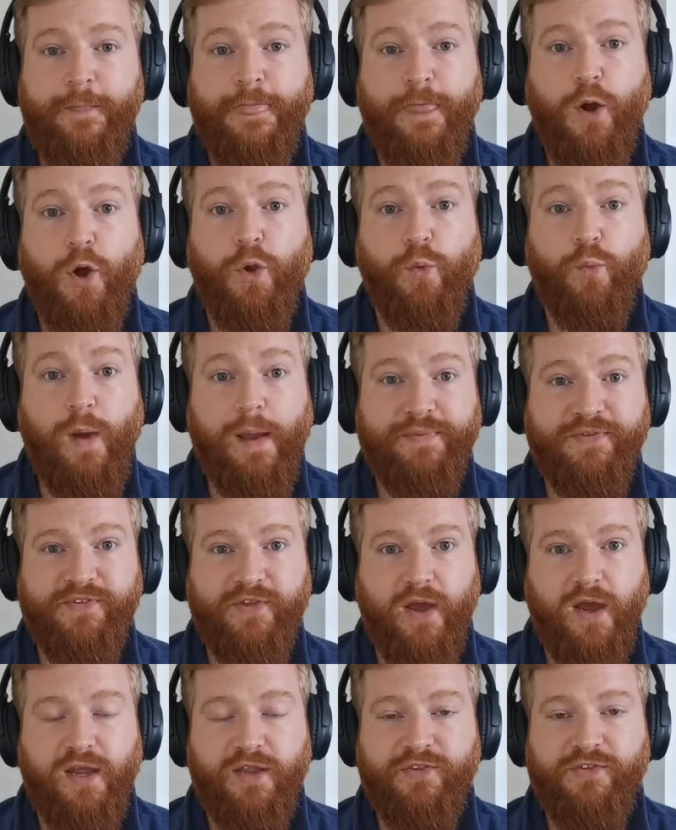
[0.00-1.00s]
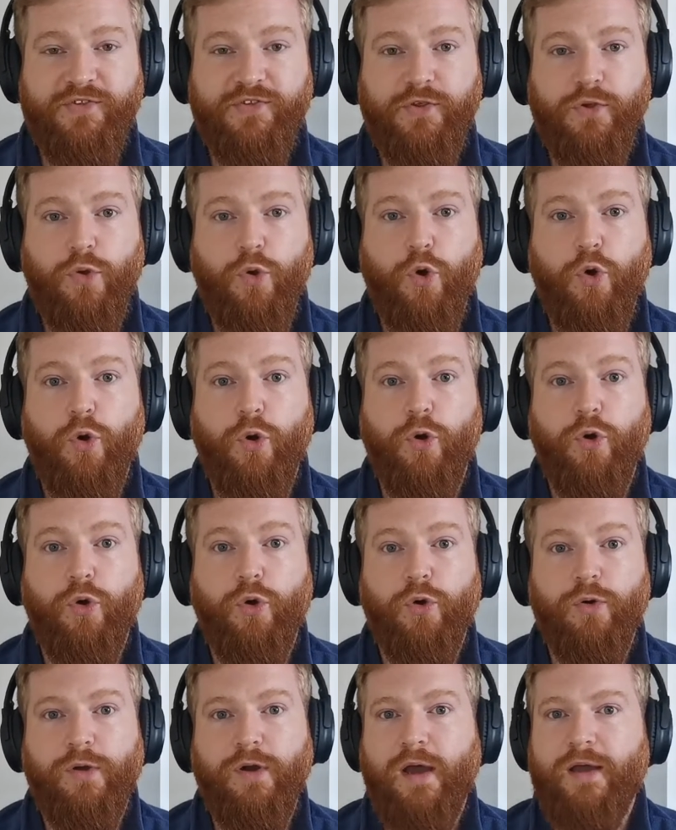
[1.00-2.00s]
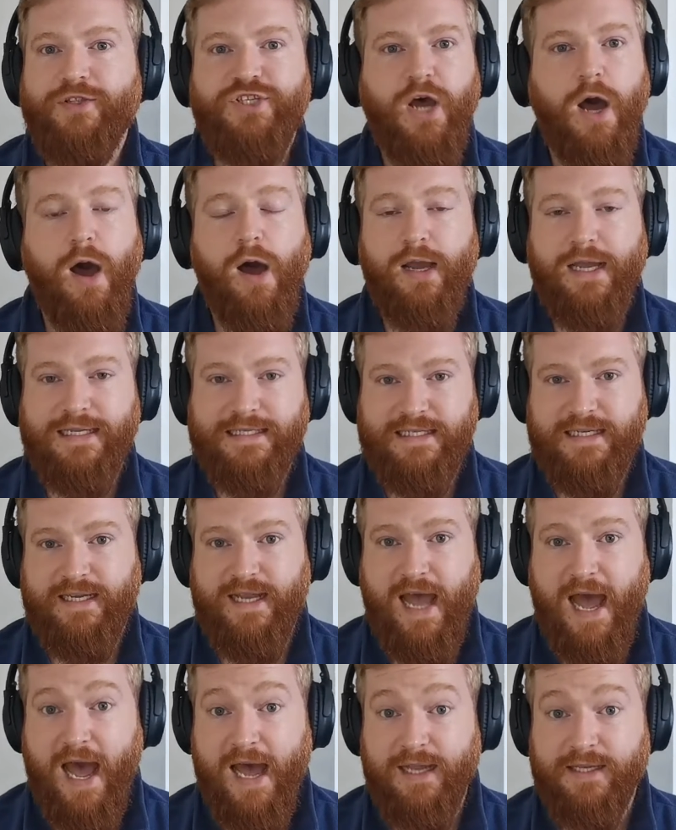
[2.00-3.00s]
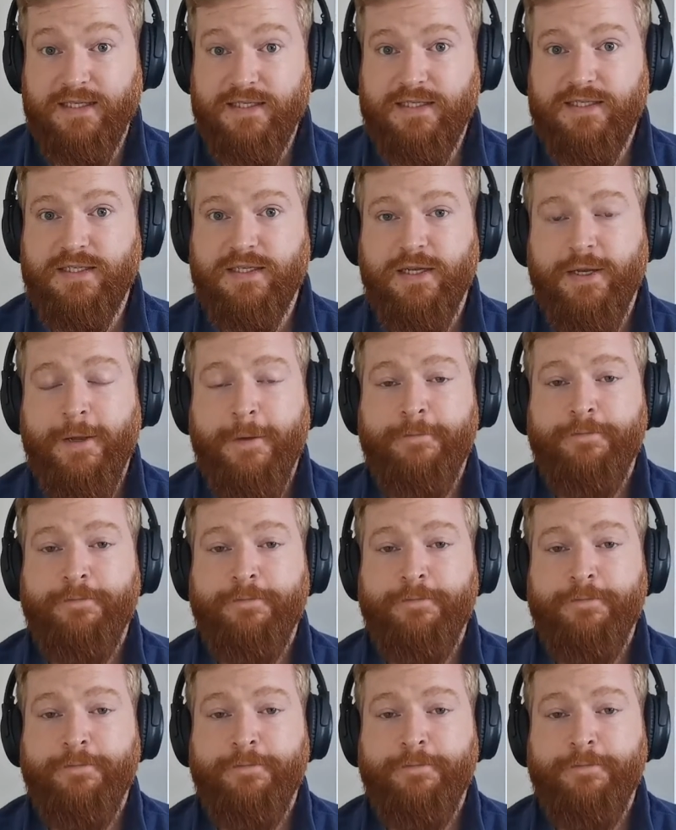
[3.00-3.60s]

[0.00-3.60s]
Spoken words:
on websites or targeted ads.